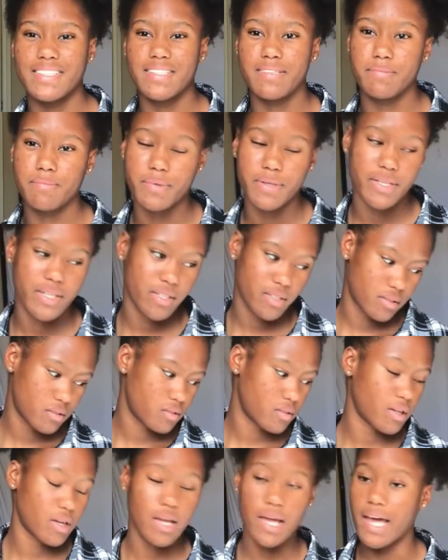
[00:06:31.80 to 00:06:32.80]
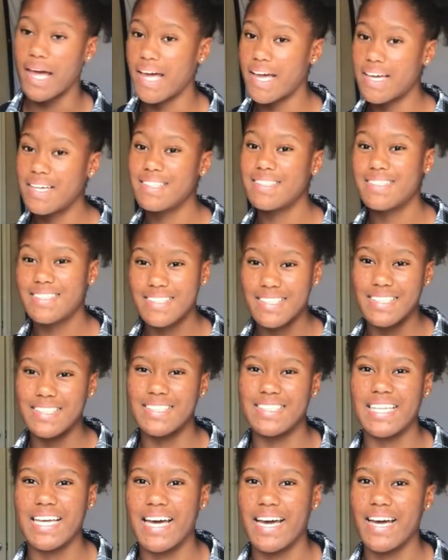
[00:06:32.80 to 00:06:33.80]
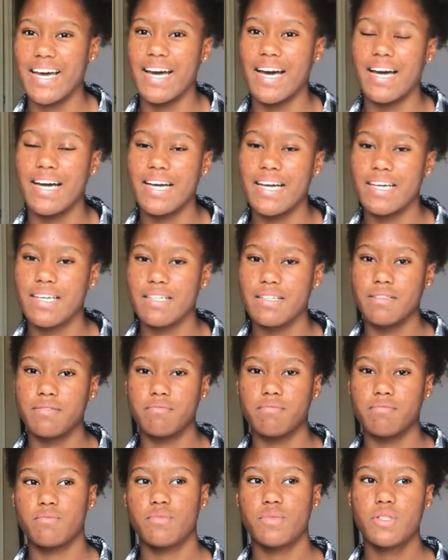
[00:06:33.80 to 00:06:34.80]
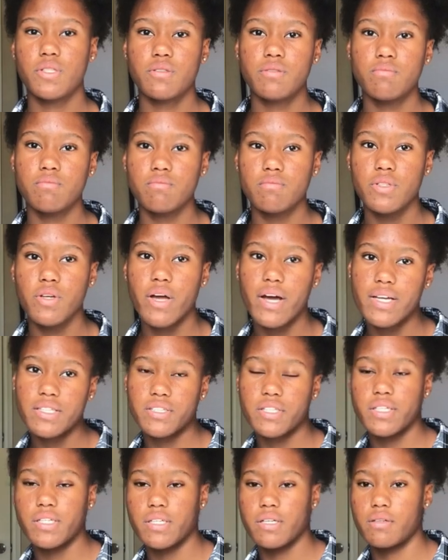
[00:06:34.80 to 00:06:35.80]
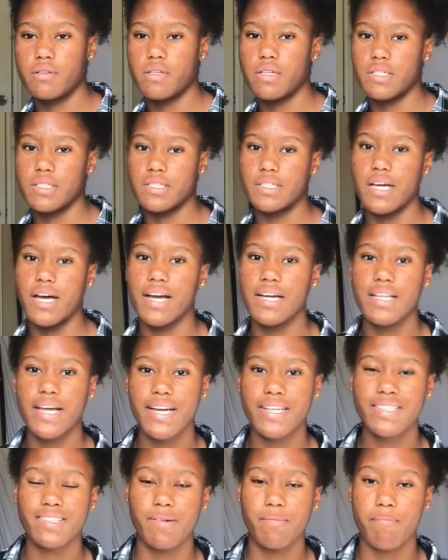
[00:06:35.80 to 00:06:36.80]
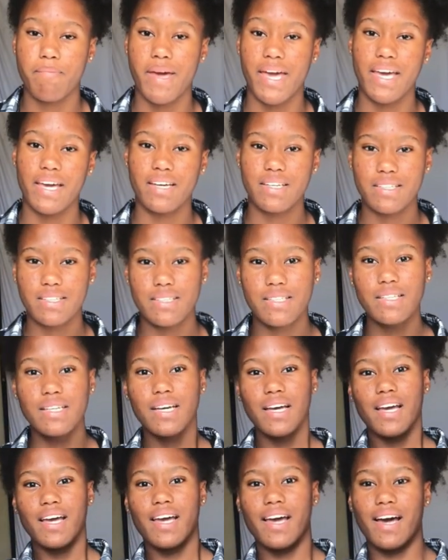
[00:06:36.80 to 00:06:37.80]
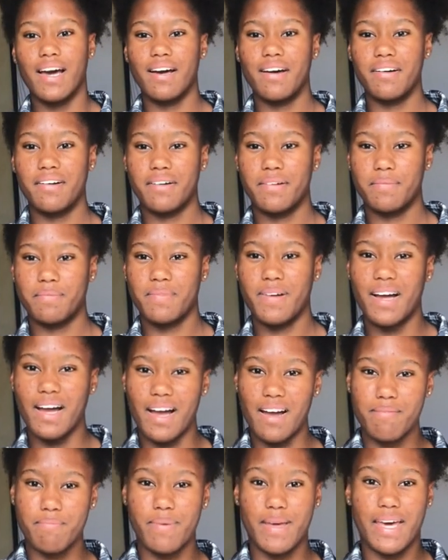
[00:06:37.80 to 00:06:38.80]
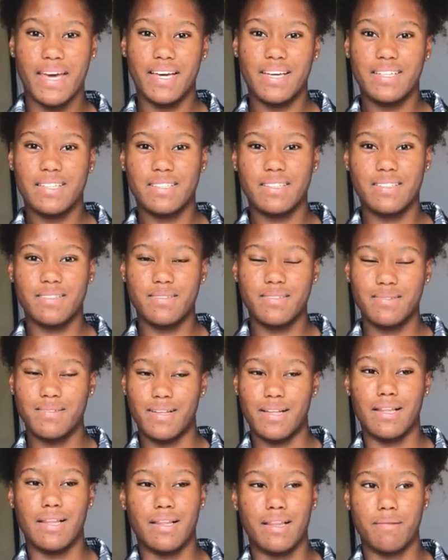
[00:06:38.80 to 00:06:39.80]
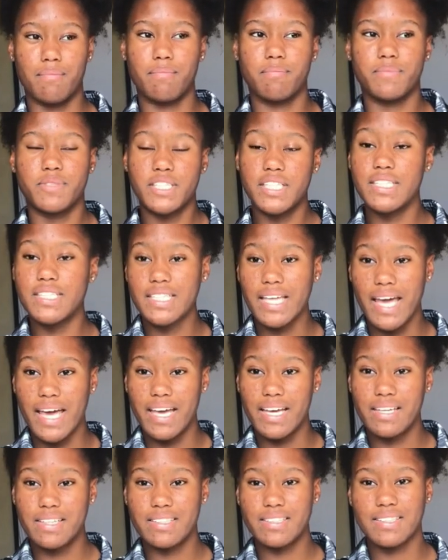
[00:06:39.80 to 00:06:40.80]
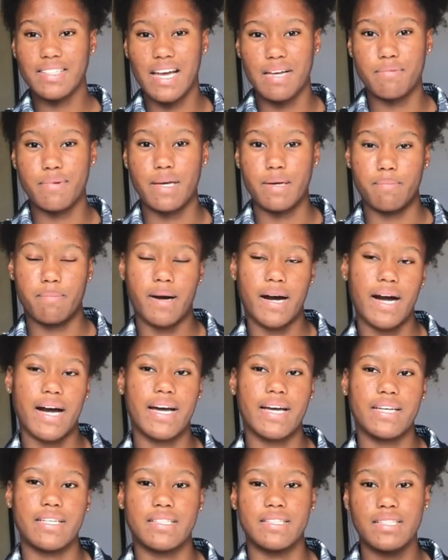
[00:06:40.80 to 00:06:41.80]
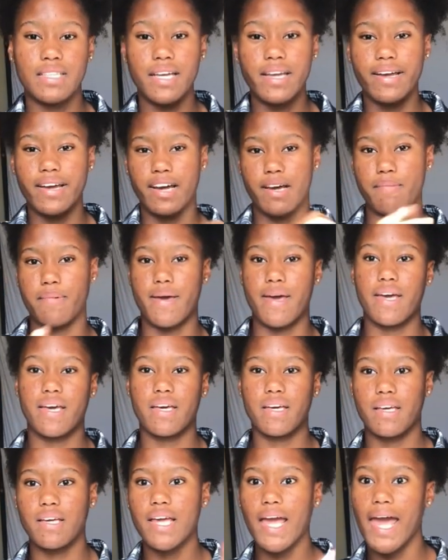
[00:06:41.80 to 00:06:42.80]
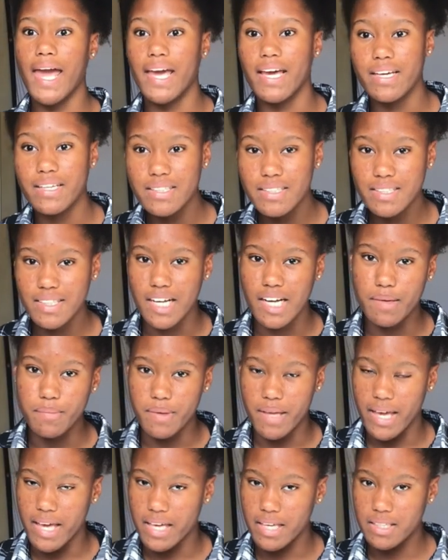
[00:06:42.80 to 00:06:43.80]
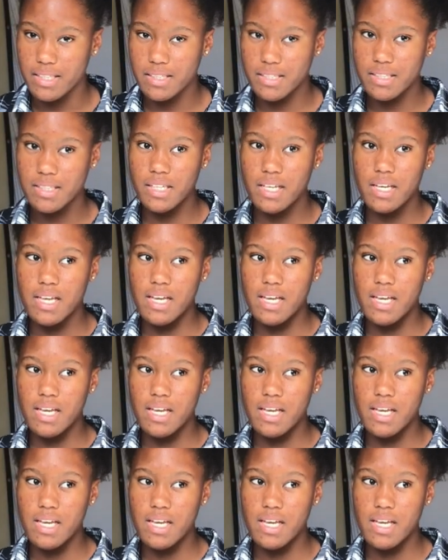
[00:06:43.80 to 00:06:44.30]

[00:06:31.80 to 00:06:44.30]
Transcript: number eight is that you guys already know this. I like to bake. I bake cheesecakes, I bake pies, I bake cakes, cupcakes.